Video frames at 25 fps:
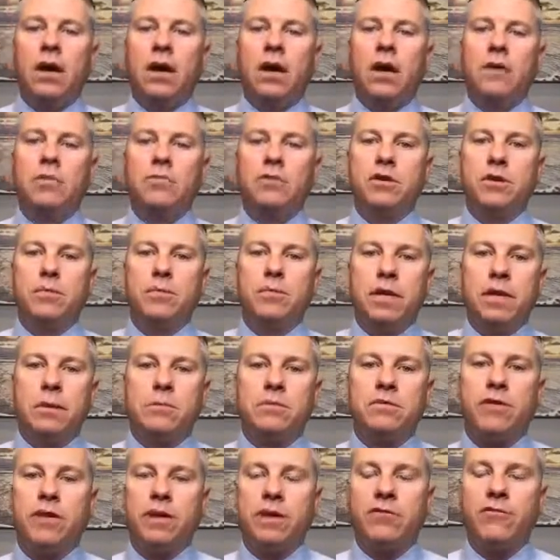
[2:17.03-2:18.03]
So it
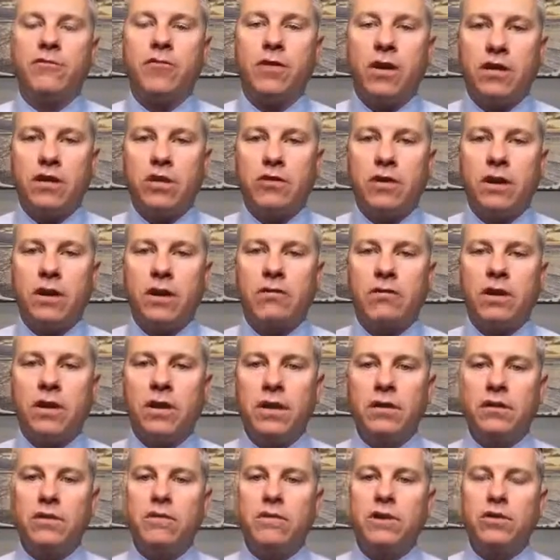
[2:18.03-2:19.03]
becomes very frustrating for the
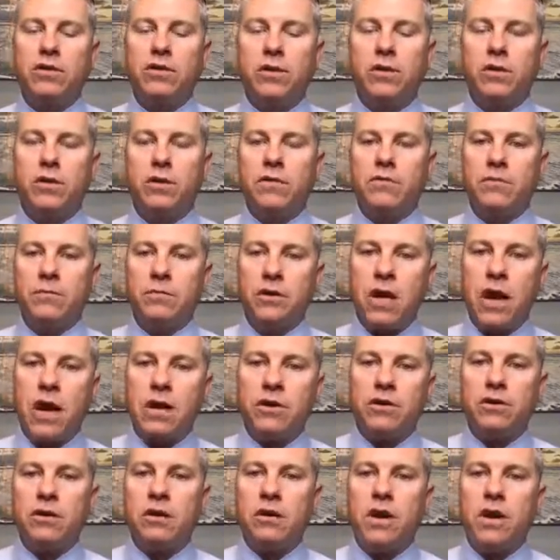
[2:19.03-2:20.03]
individual going from
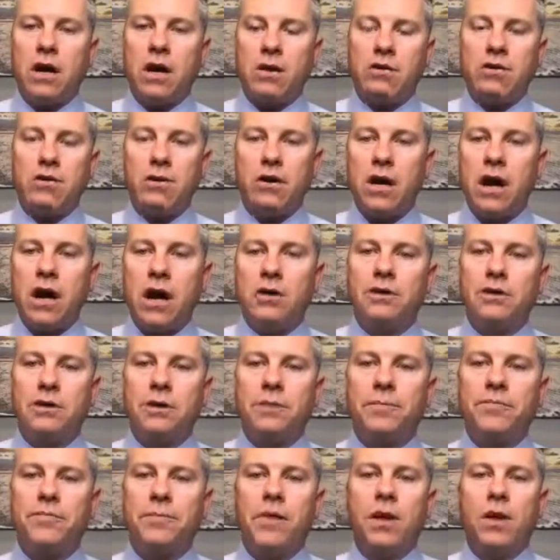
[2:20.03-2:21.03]
doctor to doctor to
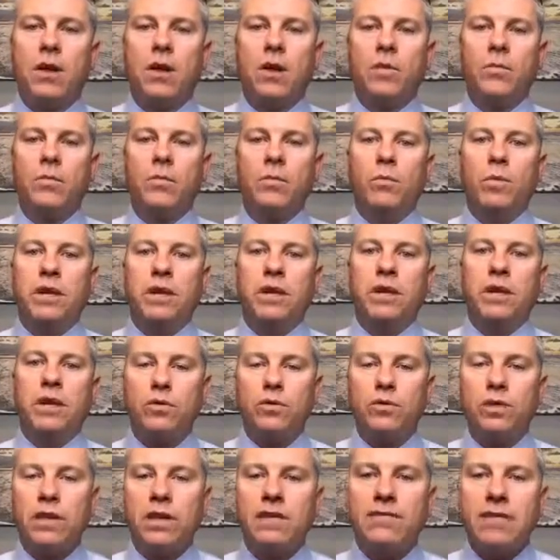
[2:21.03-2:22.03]
doctor when we can
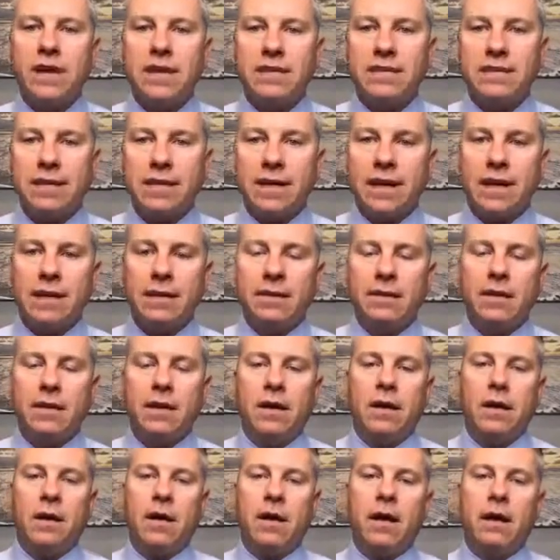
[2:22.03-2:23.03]
truly investigate.
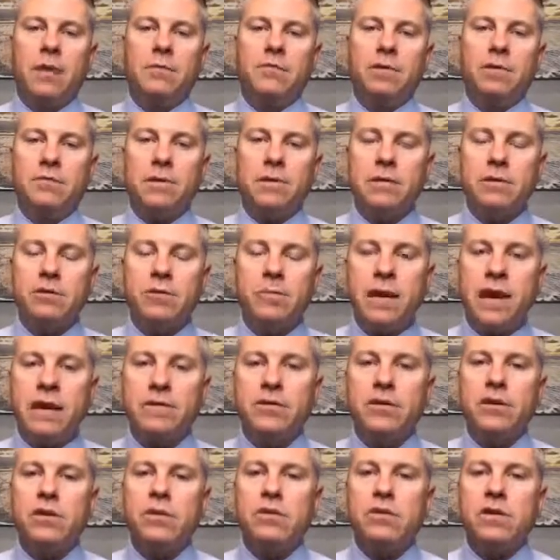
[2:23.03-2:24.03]
Sometimes we may
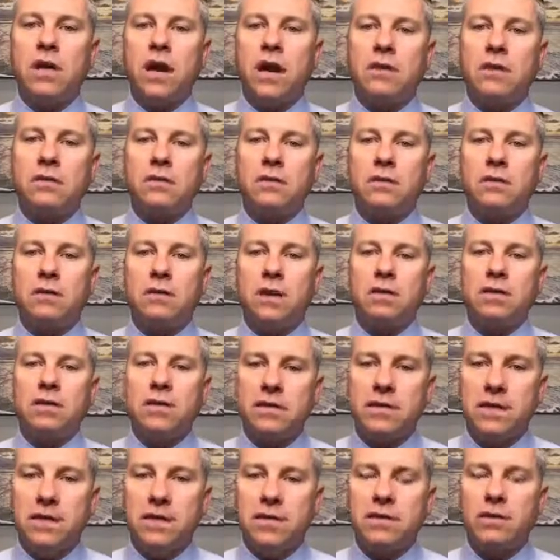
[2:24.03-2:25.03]
have to do
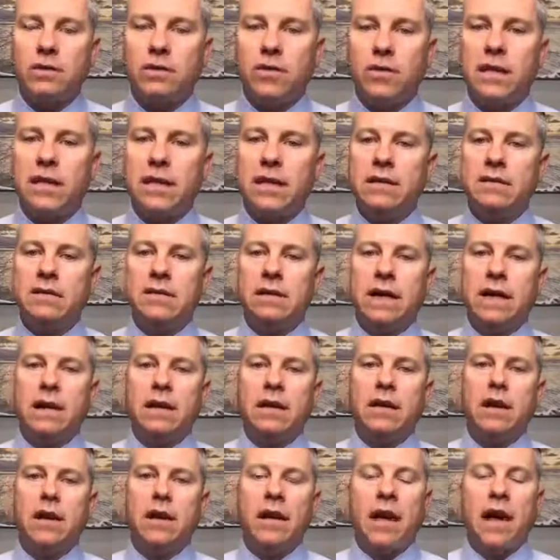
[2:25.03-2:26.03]
toxicity screenings
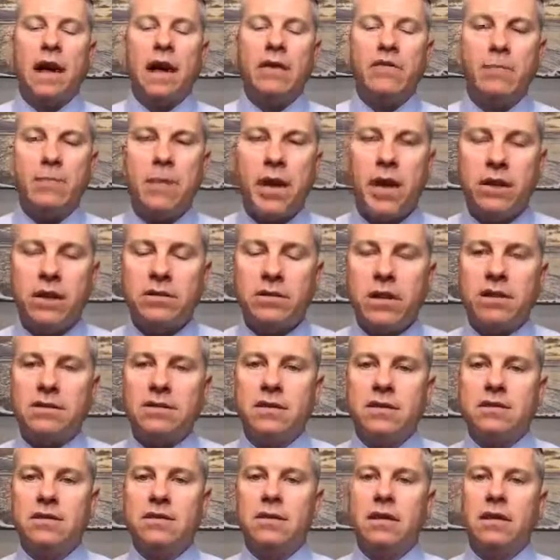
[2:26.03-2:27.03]
like heavy metal
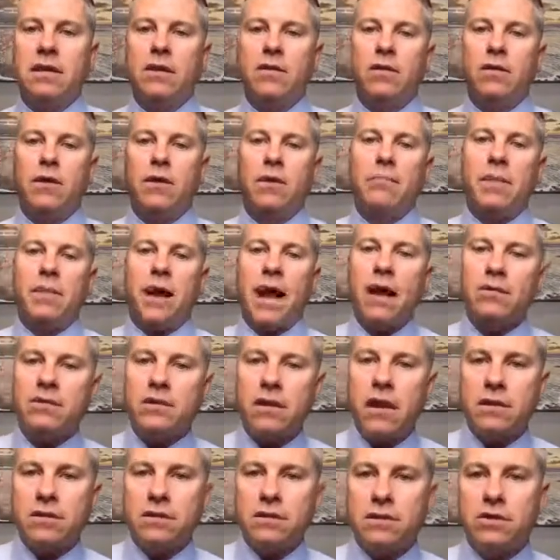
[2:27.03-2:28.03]
toxicity or
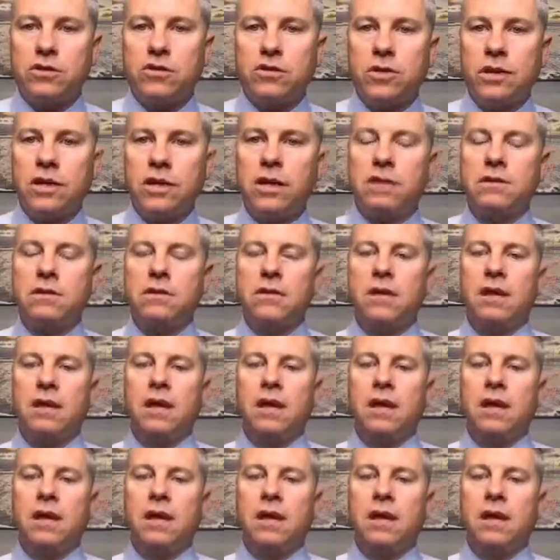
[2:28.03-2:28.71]
biotoxin screenings.